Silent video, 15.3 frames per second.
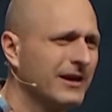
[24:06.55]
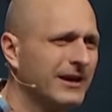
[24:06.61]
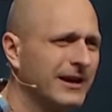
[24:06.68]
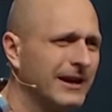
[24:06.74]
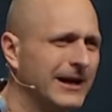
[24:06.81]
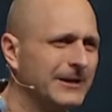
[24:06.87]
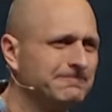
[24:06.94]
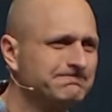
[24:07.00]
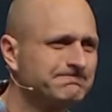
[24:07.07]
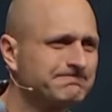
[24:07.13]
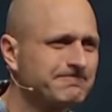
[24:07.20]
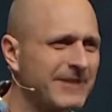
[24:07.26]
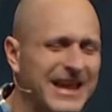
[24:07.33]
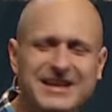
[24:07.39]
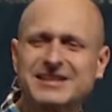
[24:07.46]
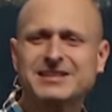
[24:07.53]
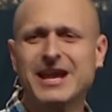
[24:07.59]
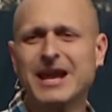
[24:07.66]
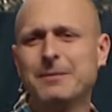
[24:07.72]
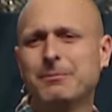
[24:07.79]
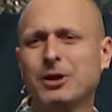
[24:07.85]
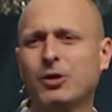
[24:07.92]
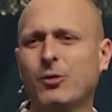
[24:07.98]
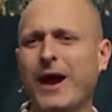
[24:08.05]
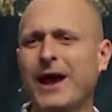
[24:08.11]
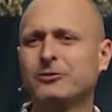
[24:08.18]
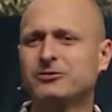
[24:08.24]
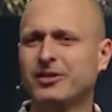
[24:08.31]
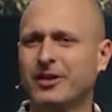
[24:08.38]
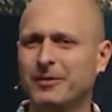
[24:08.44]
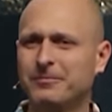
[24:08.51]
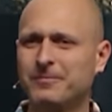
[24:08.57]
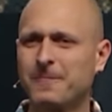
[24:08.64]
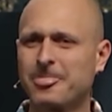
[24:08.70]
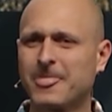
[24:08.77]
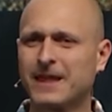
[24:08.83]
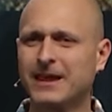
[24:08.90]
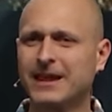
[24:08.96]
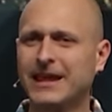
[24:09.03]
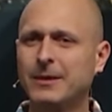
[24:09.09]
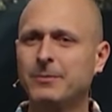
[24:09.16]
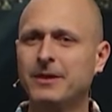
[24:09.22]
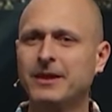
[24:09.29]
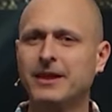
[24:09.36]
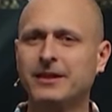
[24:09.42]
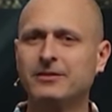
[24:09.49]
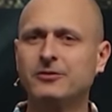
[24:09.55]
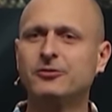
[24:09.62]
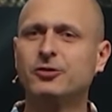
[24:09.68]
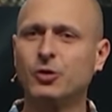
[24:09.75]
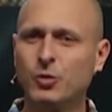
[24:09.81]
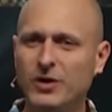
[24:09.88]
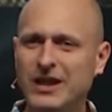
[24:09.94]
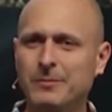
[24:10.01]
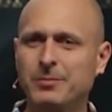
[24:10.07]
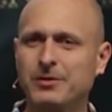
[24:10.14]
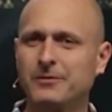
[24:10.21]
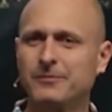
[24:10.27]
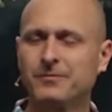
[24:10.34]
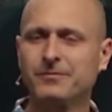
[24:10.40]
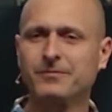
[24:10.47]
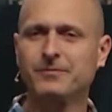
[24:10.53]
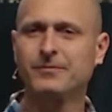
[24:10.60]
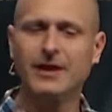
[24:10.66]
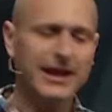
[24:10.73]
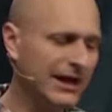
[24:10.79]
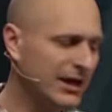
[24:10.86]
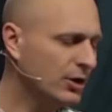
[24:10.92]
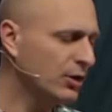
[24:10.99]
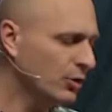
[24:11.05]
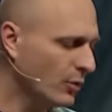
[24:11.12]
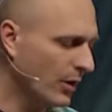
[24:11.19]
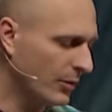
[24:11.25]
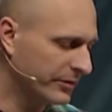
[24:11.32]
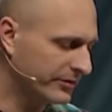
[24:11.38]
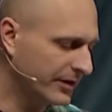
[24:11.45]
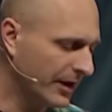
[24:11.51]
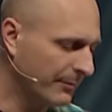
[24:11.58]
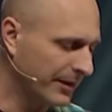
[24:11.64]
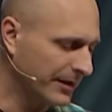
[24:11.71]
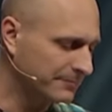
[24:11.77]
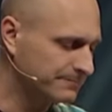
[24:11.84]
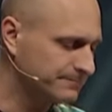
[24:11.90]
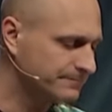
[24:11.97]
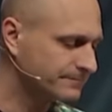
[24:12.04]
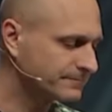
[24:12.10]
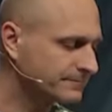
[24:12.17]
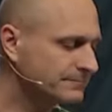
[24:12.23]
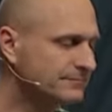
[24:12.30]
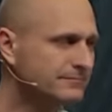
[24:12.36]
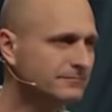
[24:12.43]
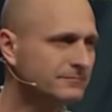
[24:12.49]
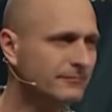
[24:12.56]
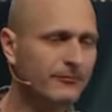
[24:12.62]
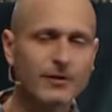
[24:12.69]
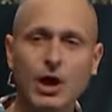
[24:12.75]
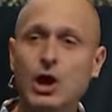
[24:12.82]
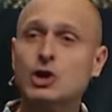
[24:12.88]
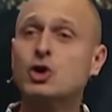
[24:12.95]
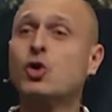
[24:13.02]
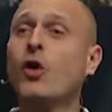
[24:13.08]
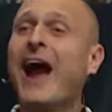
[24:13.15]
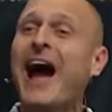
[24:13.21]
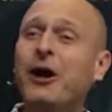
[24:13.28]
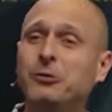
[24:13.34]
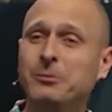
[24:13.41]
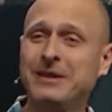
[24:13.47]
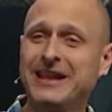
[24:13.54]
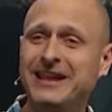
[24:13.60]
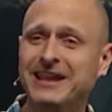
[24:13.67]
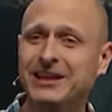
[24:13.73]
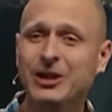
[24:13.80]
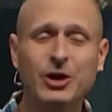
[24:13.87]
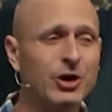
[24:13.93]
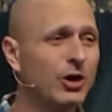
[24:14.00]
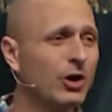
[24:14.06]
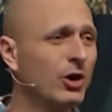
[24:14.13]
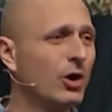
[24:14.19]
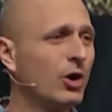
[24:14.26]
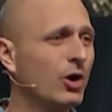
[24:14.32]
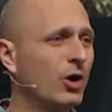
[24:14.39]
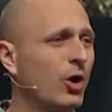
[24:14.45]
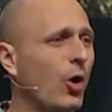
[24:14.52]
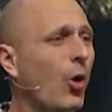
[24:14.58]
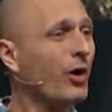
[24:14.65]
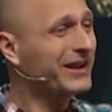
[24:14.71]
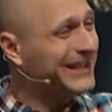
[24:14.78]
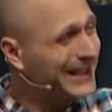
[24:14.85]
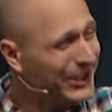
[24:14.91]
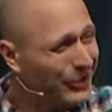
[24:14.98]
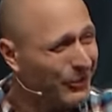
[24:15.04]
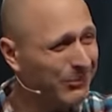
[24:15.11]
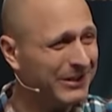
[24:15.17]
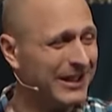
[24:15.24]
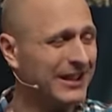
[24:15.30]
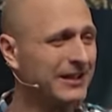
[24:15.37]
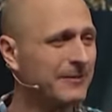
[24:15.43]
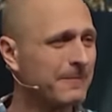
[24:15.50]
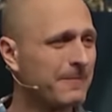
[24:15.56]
uh, excitement around him, he begins to weep. He knew what was coming. Crown me or kill me.